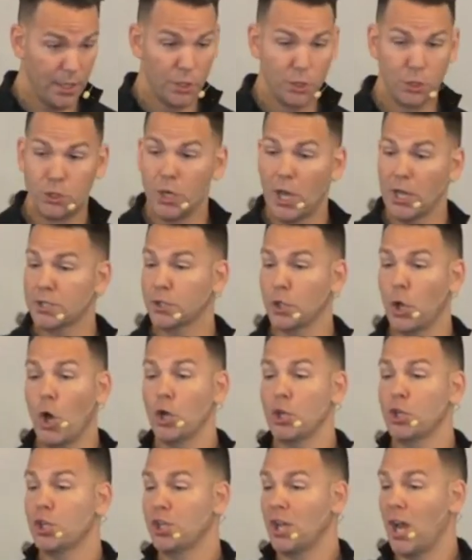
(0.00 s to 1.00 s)
Just
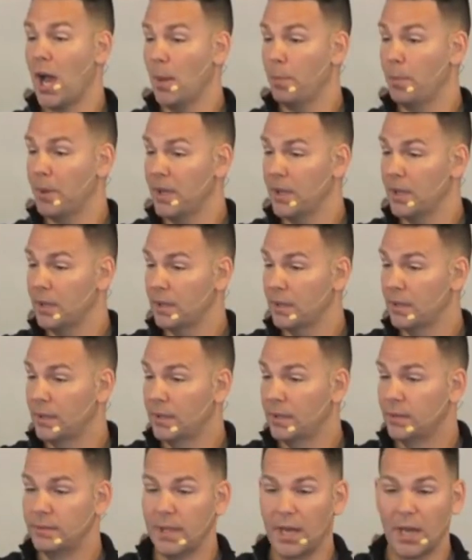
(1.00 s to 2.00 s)
on shopping,
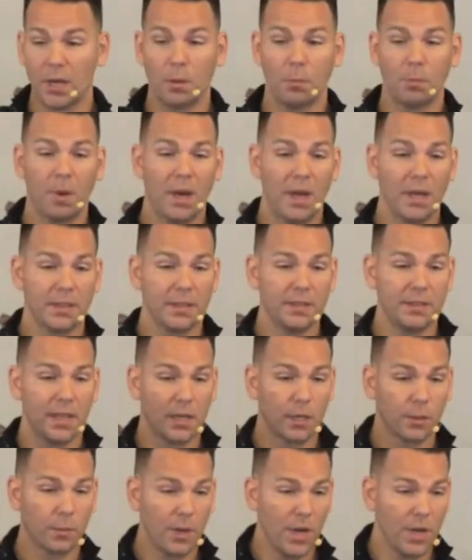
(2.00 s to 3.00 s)
not on buying the
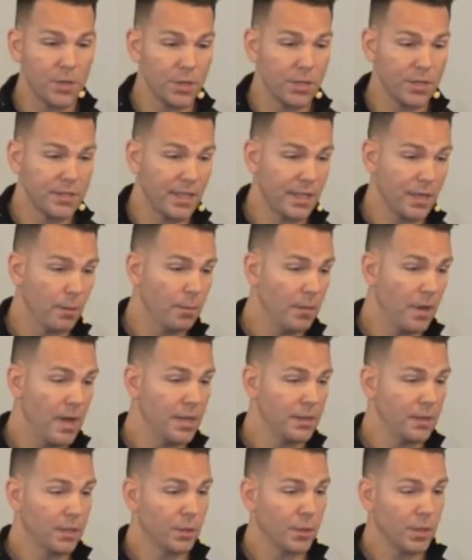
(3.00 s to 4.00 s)
decorations, not on
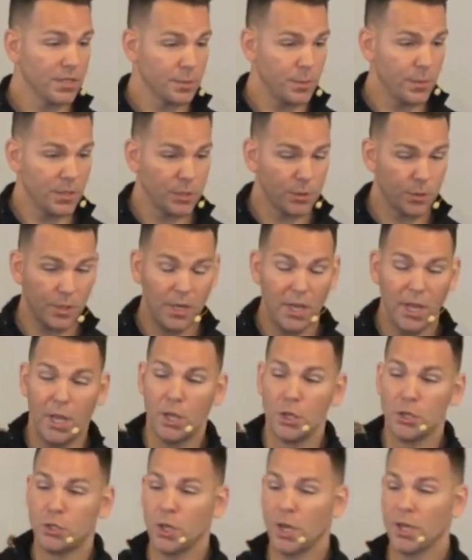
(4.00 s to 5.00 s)
buying the Christmas tree,
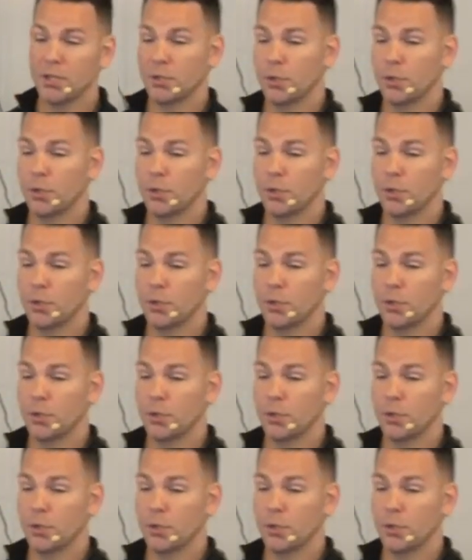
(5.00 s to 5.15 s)
just